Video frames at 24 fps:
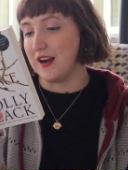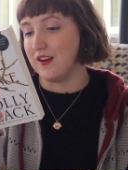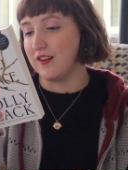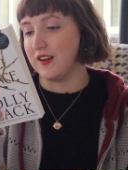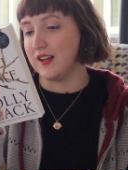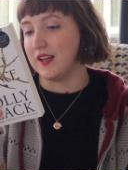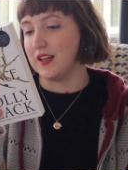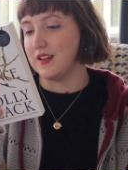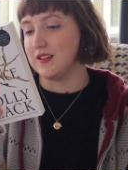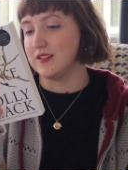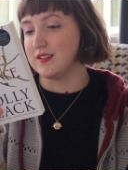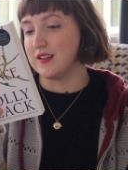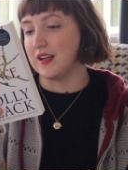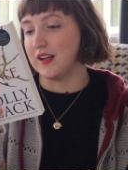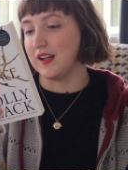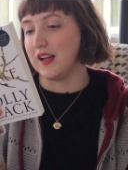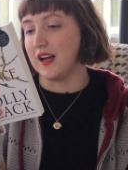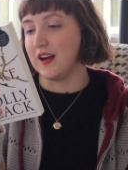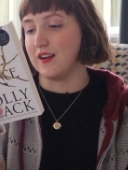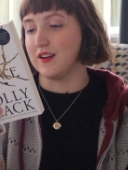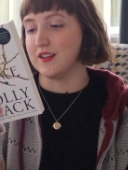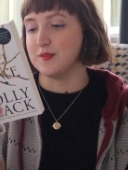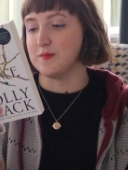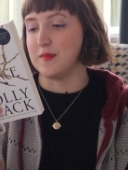arrogant and
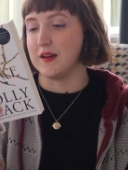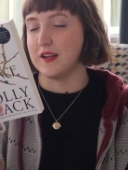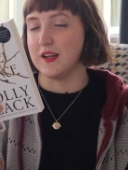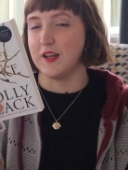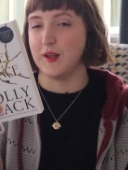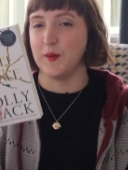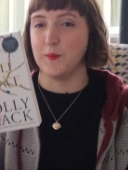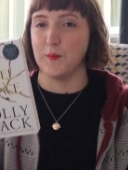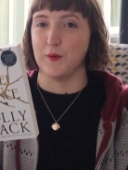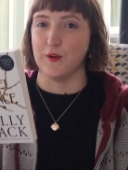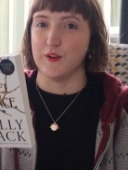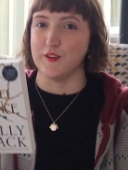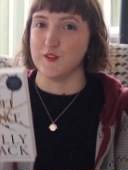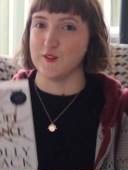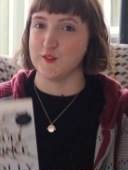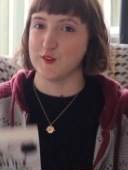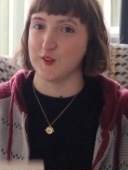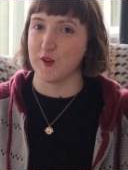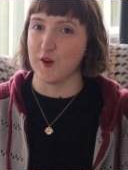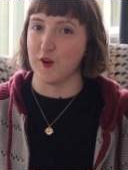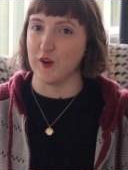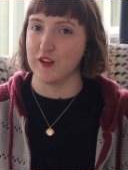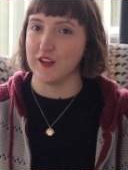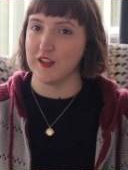charismatic Prince
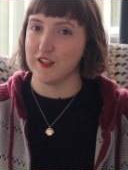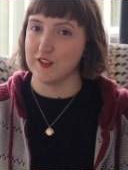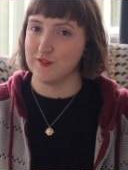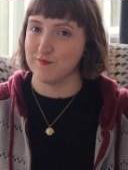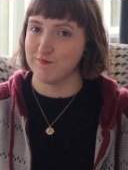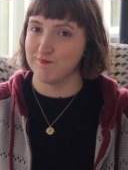Garden.